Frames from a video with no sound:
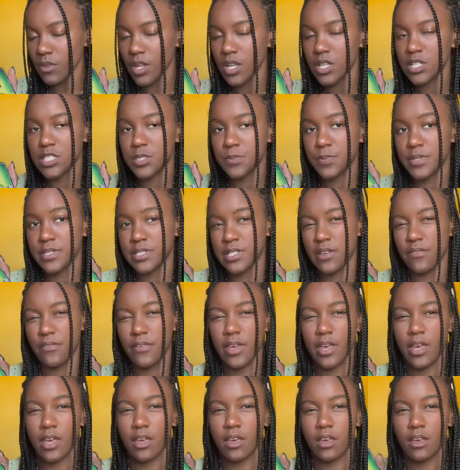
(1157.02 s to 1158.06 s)

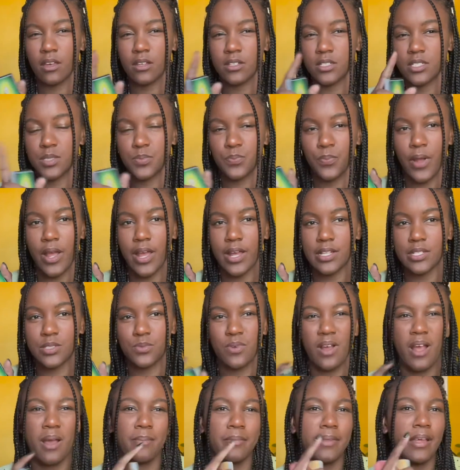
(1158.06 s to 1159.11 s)
specific spreads
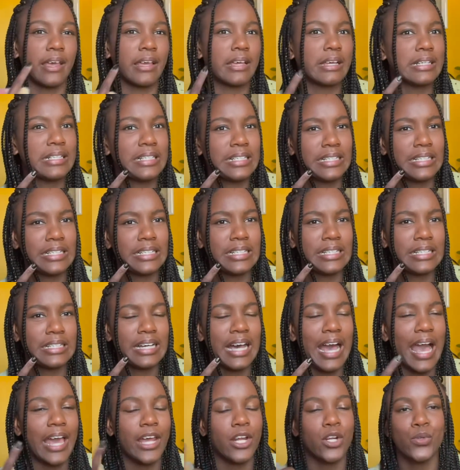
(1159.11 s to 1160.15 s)
where I'm like, uh,
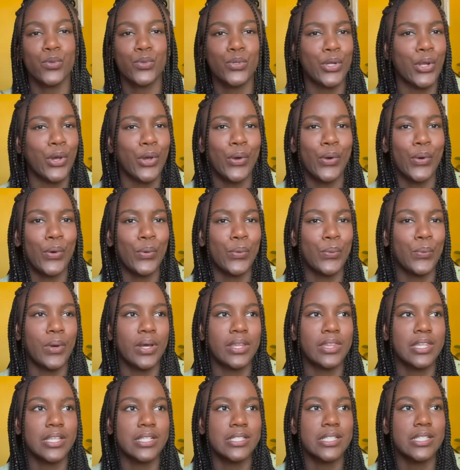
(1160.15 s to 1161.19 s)
I don't know
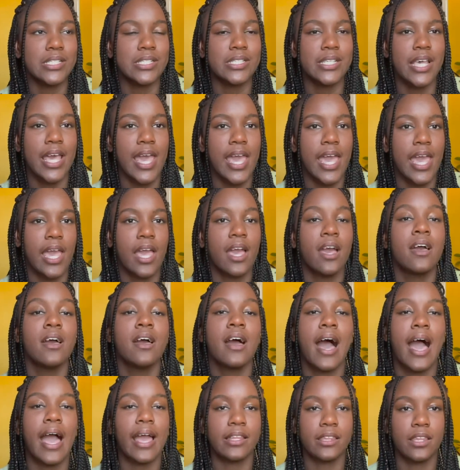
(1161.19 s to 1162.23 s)
what this is saying.
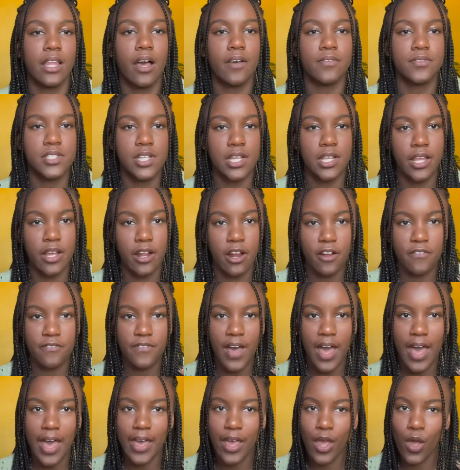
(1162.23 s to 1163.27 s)
I love to
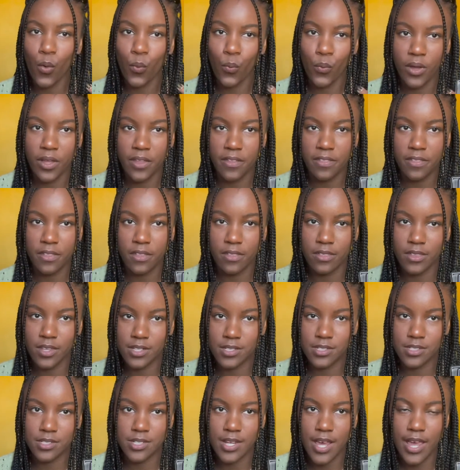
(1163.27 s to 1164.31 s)
clarify with this
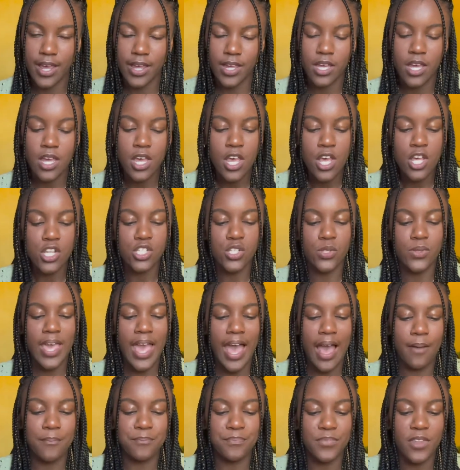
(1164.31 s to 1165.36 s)
deck. So
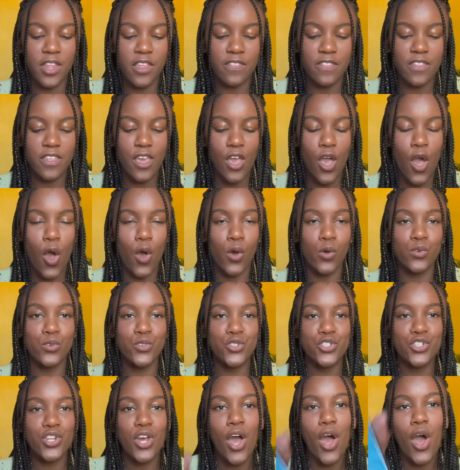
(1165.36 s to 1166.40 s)
yeah, the
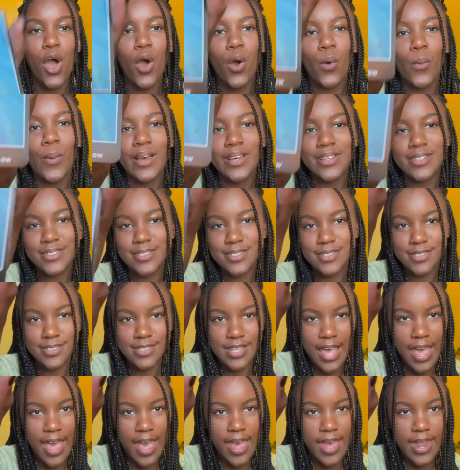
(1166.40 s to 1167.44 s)
Osho
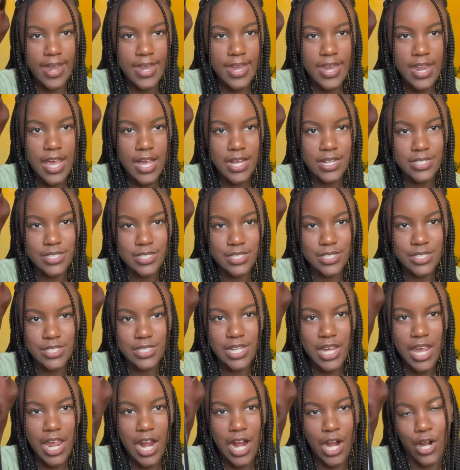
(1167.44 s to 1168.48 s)
Zen
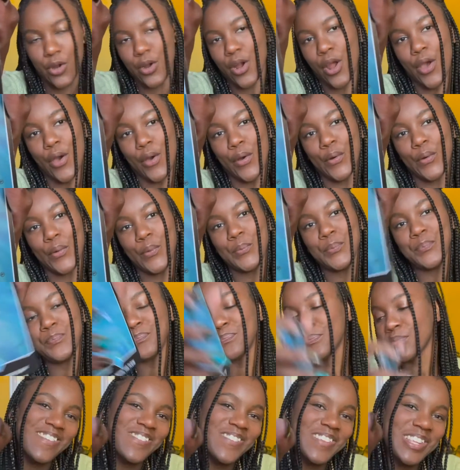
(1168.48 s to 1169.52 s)
Tarot.
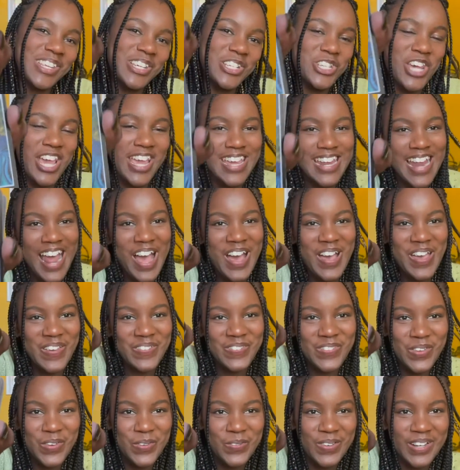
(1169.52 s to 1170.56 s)
Definitely check it out if
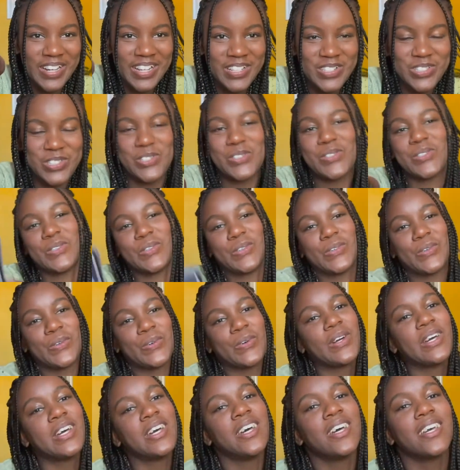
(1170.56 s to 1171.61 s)
you're wanting
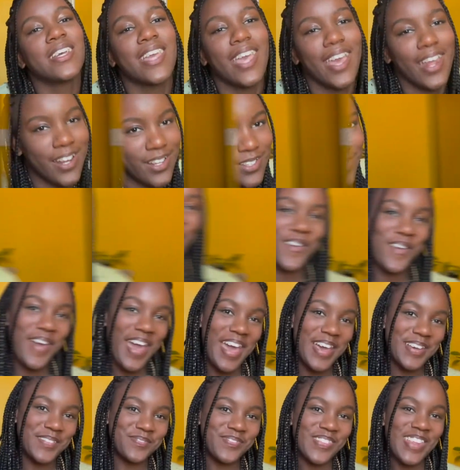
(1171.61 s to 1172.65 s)
to get into it.
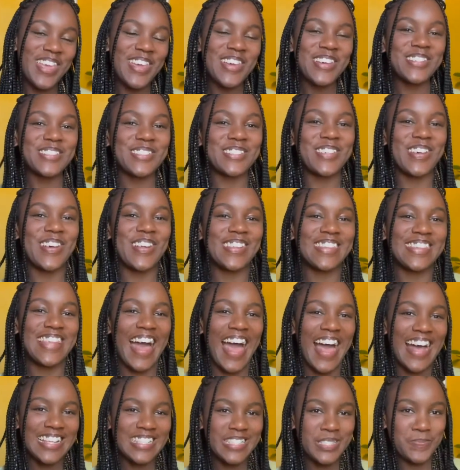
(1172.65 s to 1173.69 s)
Okay, so
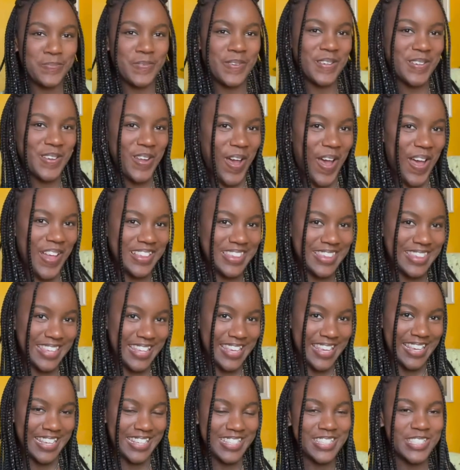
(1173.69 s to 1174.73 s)
last but not
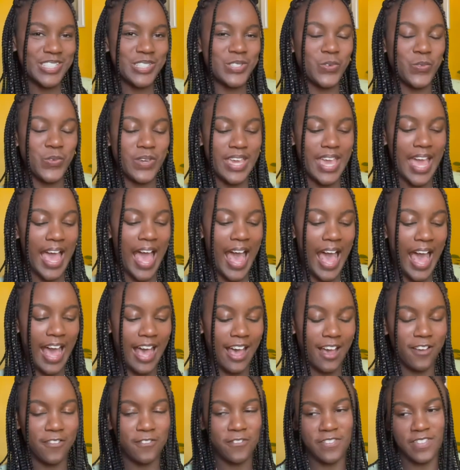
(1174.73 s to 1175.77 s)
least, we
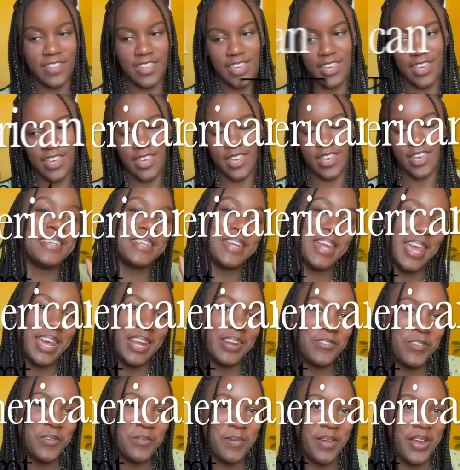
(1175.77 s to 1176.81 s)
have the
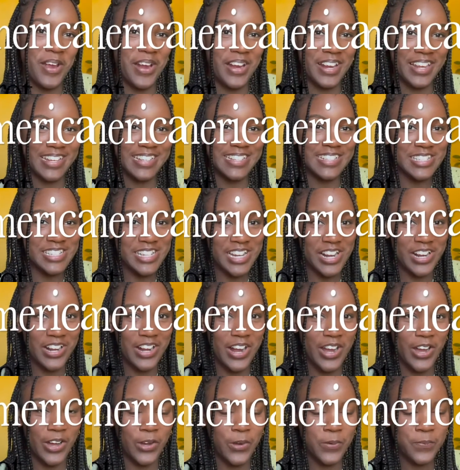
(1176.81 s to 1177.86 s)
Native American
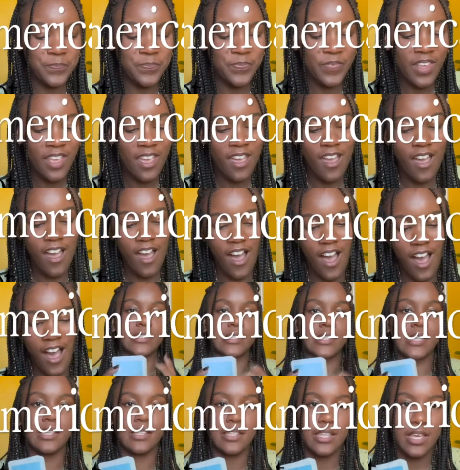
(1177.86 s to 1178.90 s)
Tarot. I
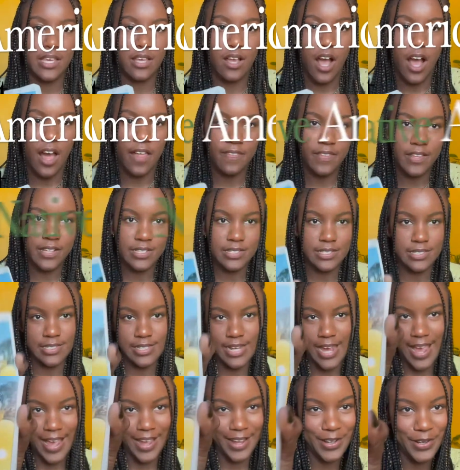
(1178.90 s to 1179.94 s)
recently got this
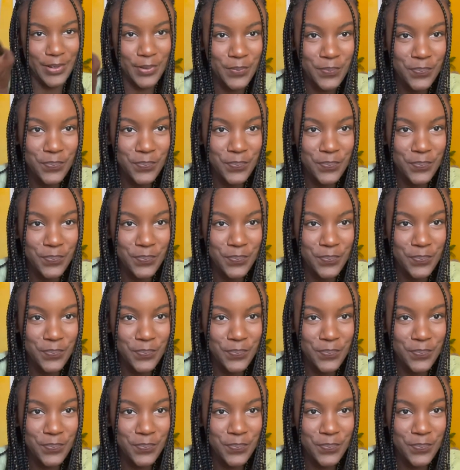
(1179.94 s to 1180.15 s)
deck,